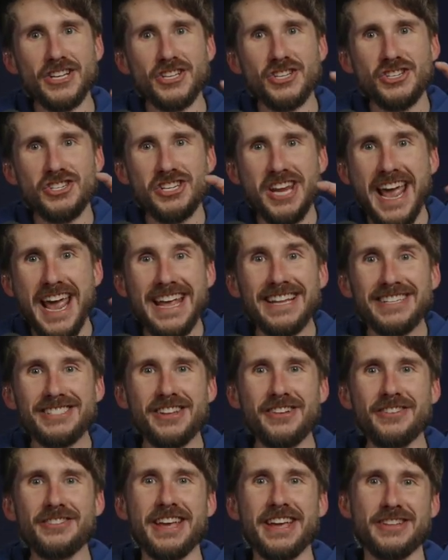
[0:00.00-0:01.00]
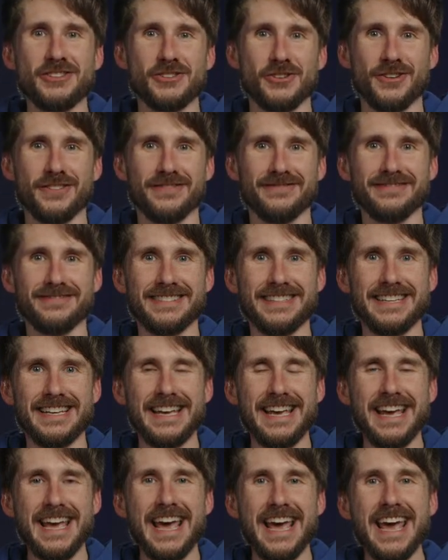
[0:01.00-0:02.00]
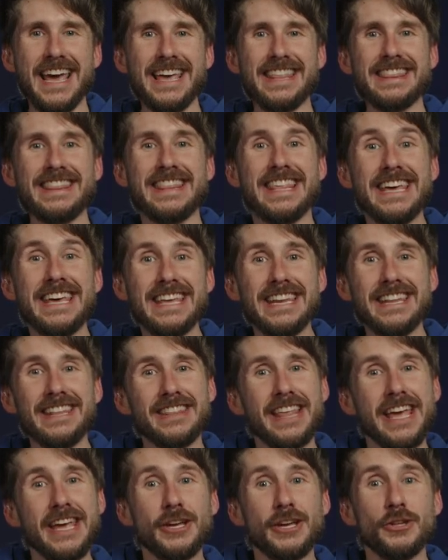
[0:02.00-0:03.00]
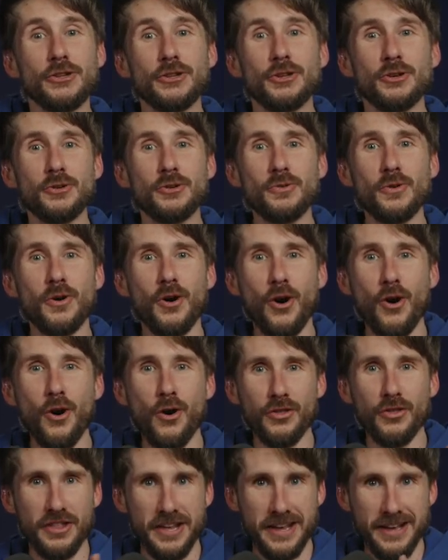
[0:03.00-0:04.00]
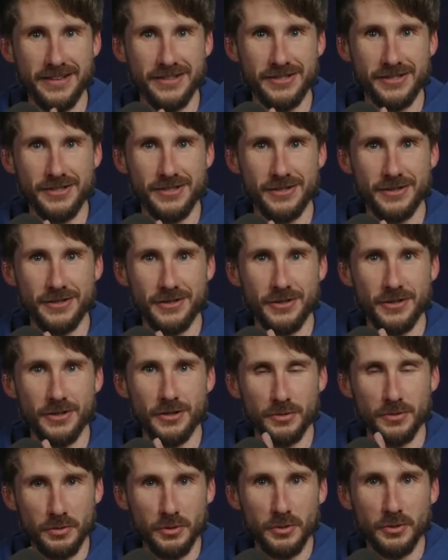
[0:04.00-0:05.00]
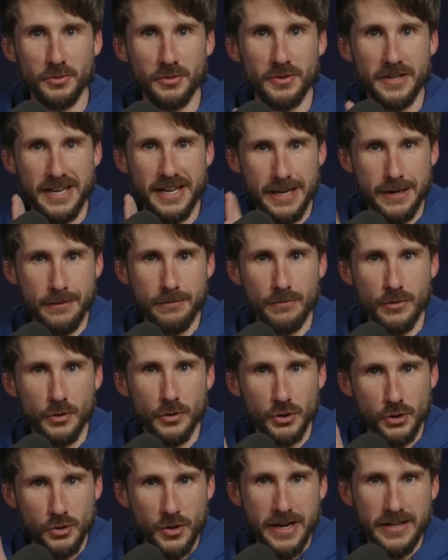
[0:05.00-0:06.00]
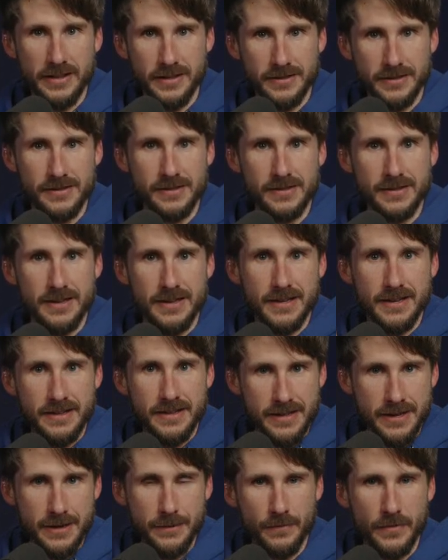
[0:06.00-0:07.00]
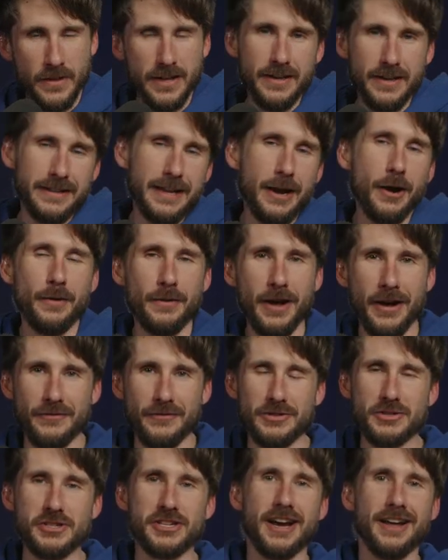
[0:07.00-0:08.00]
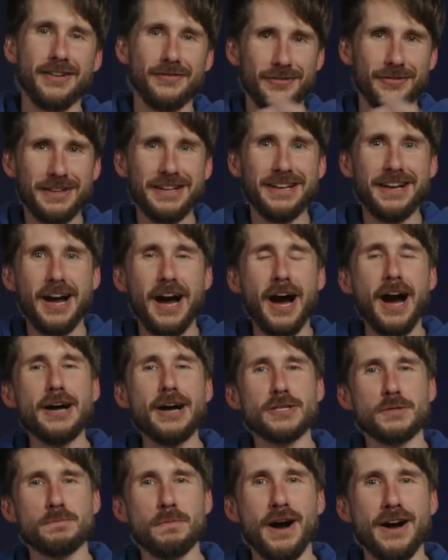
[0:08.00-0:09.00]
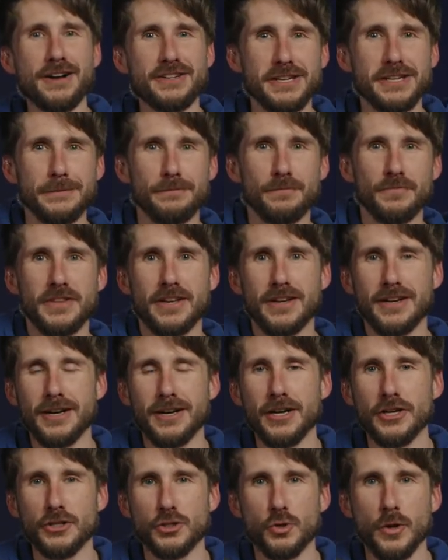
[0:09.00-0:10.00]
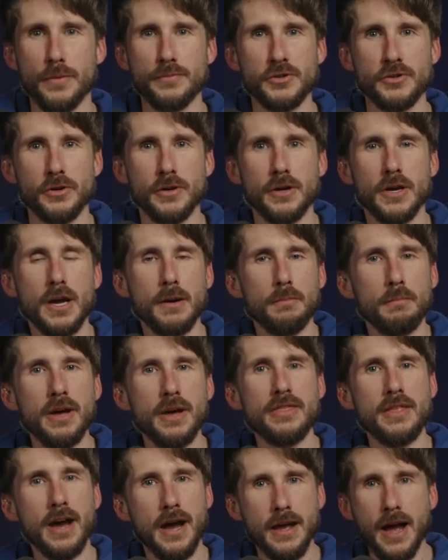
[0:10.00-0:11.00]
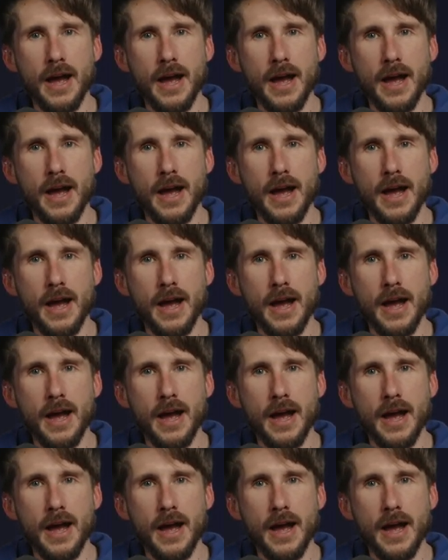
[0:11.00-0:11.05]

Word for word: changed their nature, and then they can do all things through Him who strengthens them. Now, I, am have just kind of hodgepodging uh, scripture, but I,